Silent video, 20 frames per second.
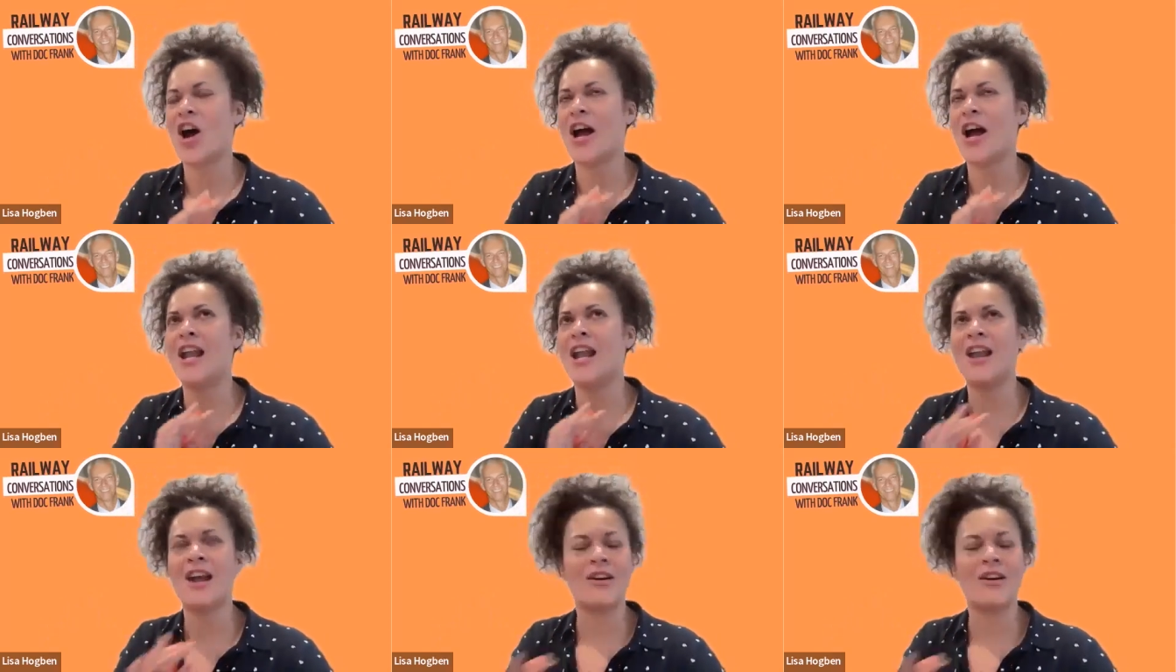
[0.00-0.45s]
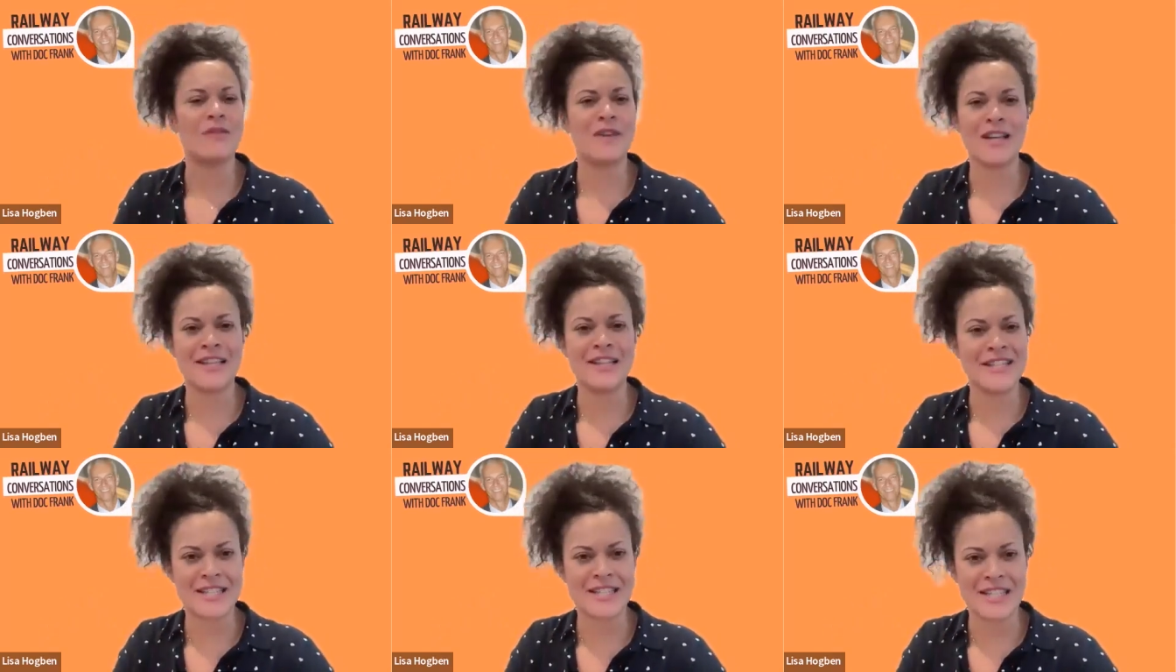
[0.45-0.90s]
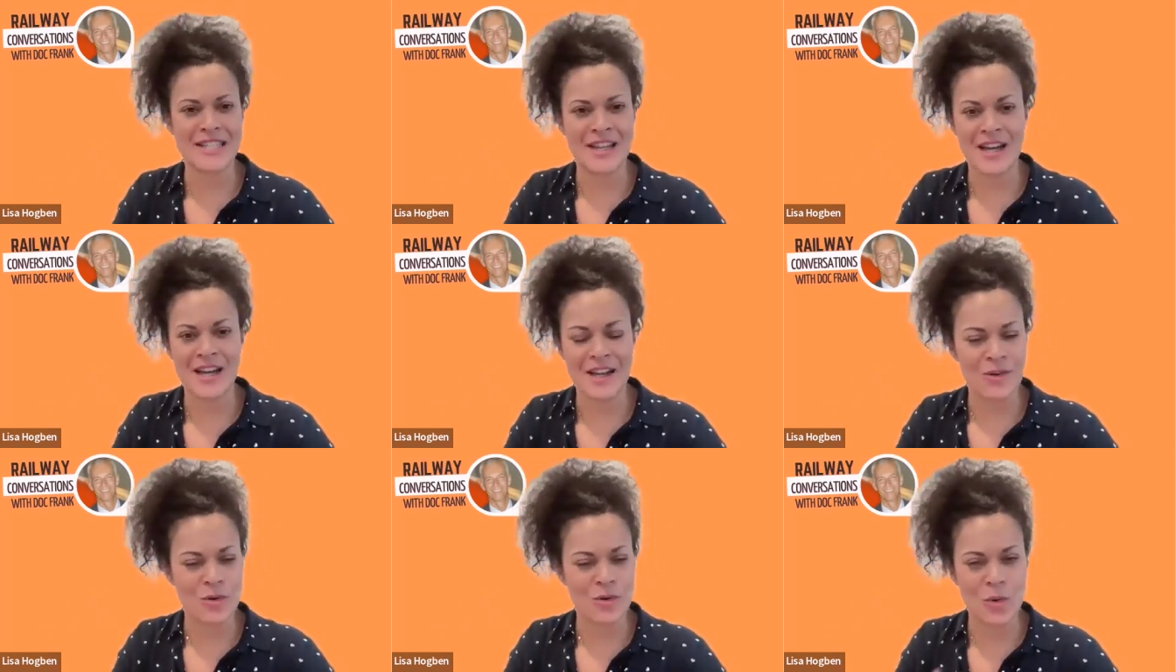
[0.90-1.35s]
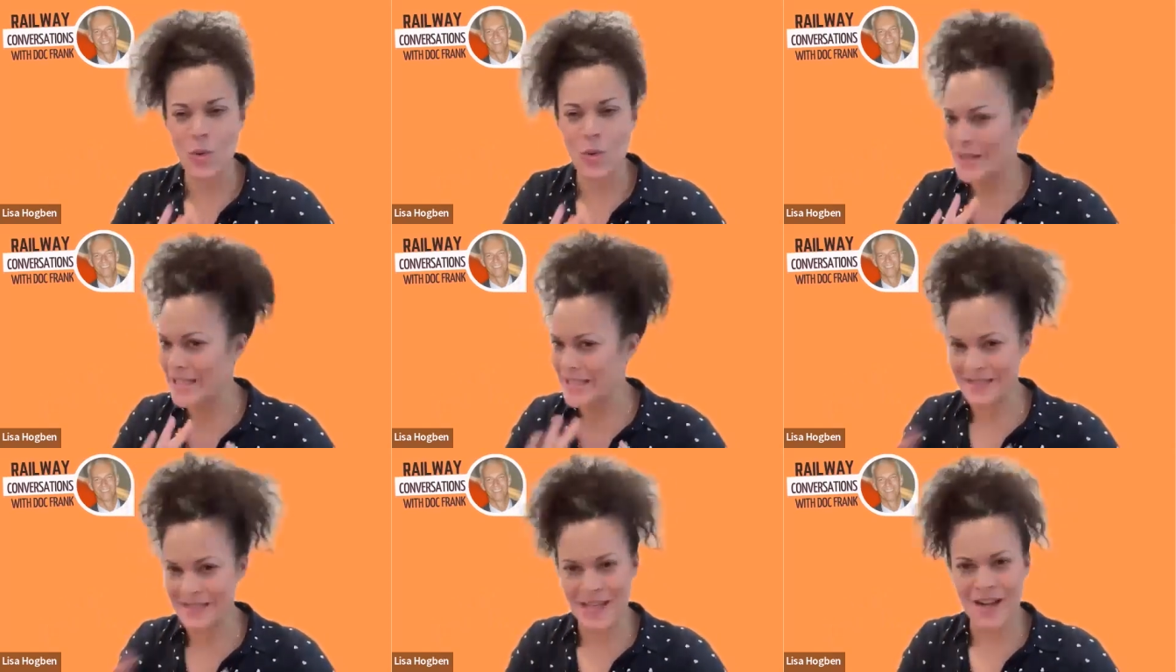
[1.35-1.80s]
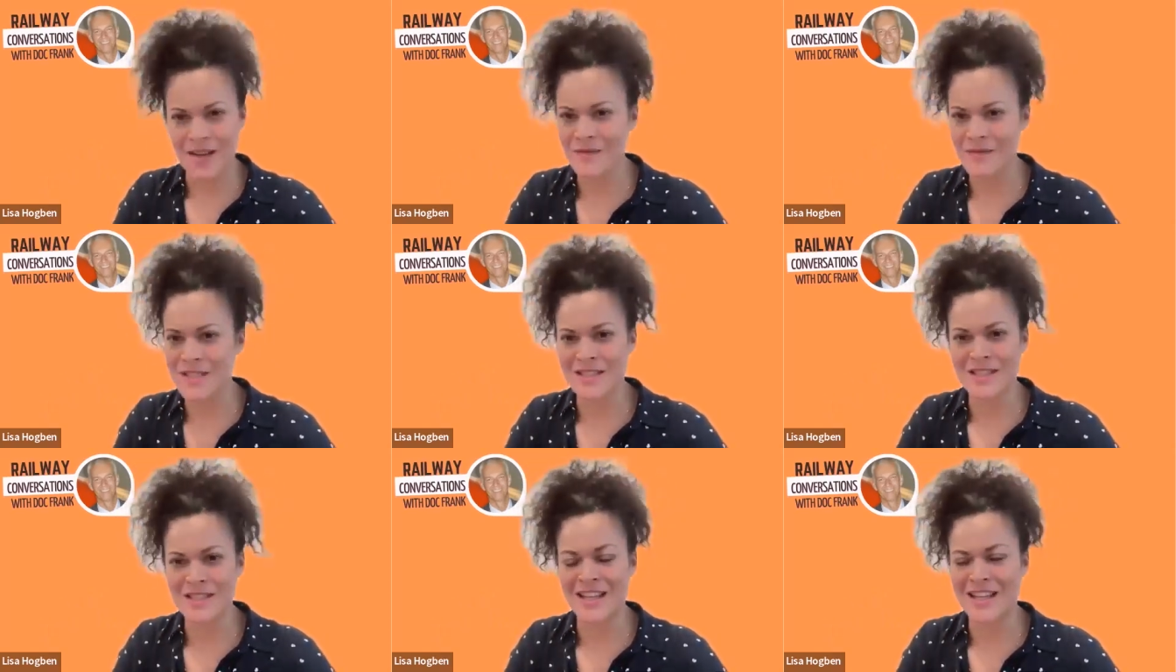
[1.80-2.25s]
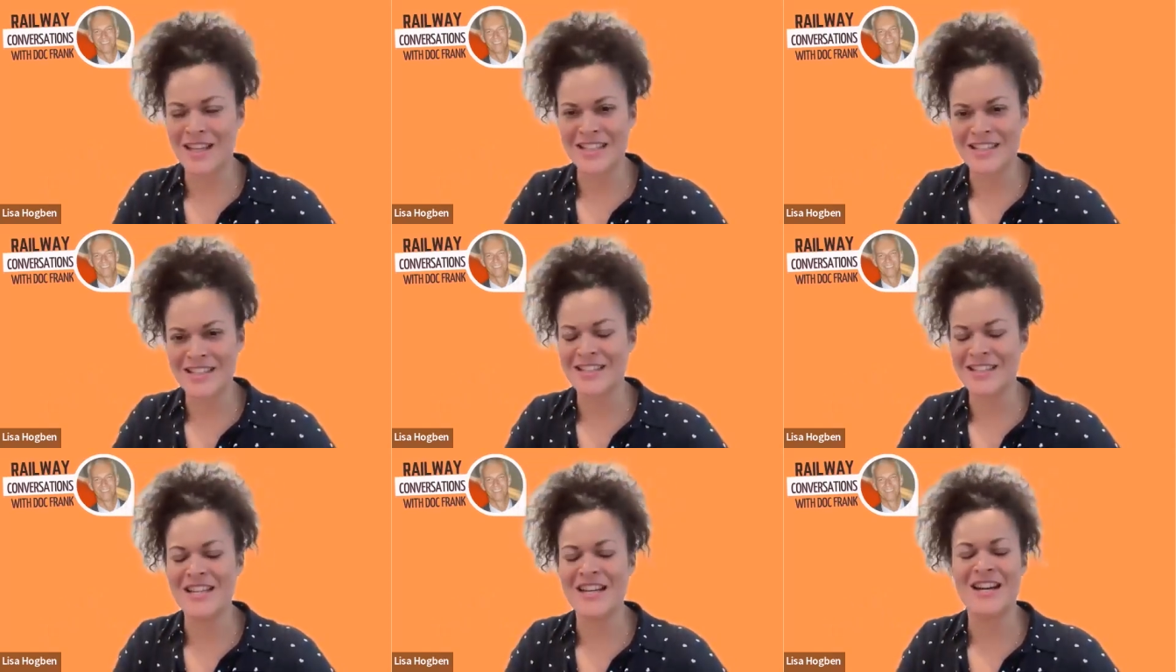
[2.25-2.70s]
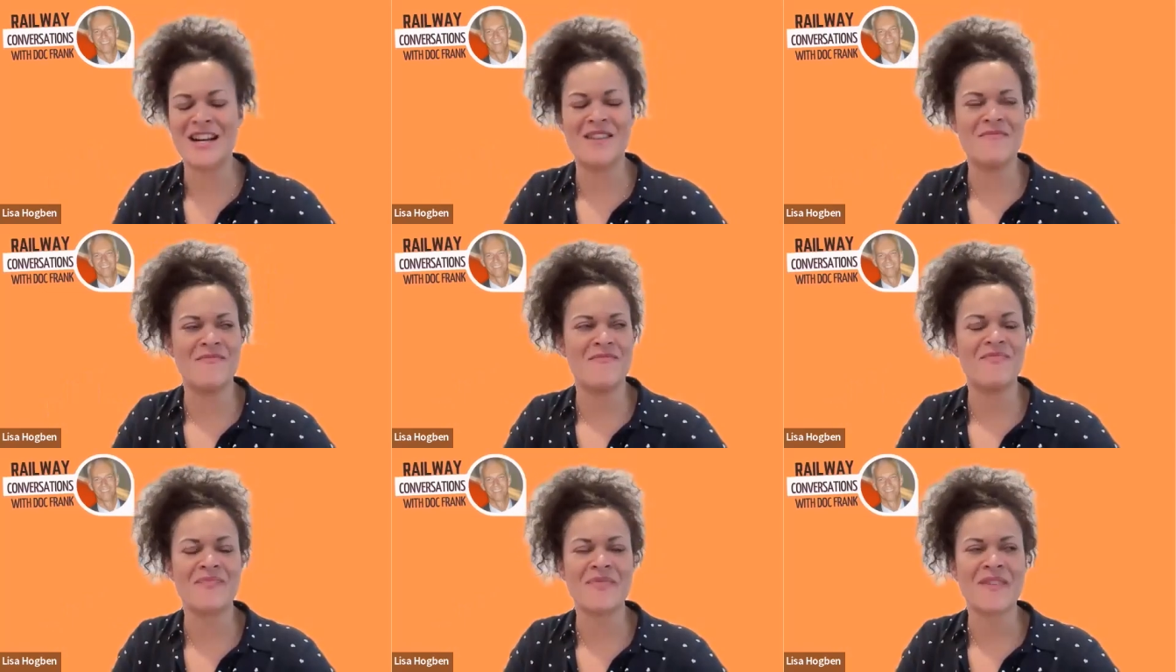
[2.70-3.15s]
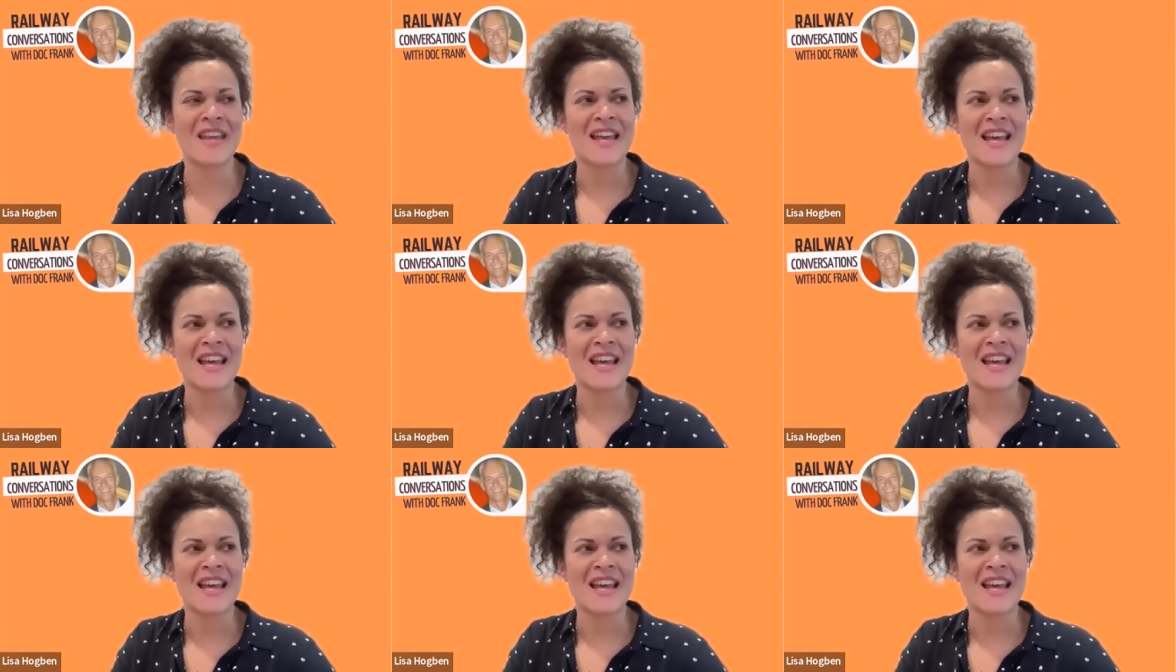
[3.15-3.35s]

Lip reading: I love London. I always loved London.